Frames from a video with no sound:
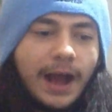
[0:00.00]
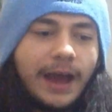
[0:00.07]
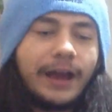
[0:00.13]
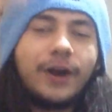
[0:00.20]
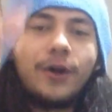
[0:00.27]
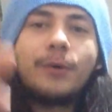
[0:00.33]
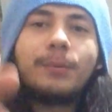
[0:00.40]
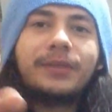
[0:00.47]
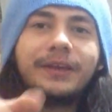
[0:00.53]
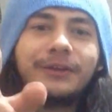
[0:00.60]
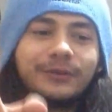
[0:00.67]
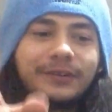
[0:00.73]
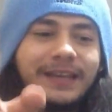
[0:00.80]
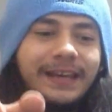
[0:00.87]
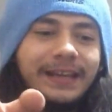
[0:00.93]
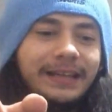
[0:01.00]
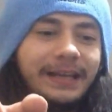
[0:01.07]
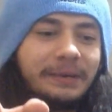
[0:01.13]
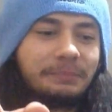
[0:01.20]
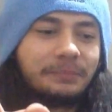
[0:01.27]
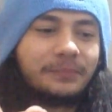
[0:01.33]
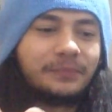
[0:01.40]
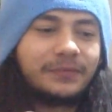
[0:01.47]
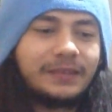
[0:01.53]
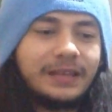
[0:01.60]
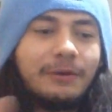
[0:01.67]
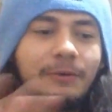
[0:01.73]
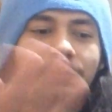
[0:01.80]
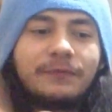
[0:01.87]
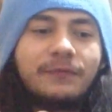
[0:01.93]
have? I hope they don't kill him.
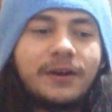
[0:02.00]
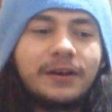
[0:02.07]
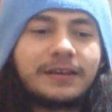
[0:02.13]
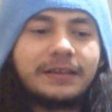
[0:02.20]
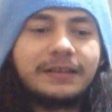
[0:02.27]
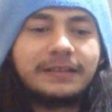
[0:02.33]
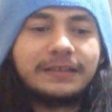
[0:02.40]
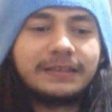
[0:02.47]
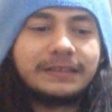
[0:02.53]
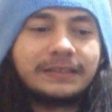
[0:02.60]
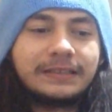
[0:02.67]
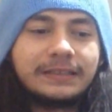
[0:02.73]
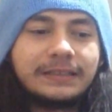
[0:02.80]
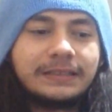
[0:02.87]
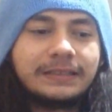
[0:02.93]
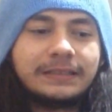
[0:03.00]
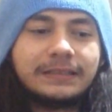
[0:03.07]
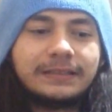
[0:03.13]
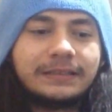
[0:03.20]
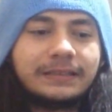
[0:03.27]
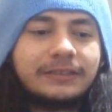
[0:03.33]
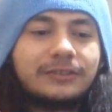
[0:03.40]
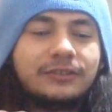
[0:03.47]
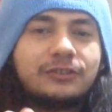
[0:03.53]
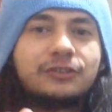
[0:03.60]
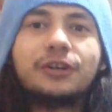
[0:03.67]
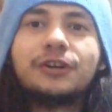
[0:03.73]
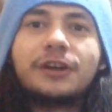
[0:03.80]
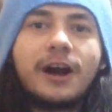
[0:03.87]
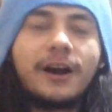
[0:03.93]
That would be fucking
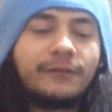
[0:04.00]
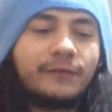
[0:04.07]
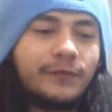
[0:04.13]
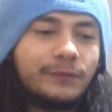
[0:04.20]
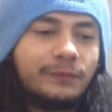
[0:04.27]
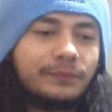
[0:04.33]
turn off.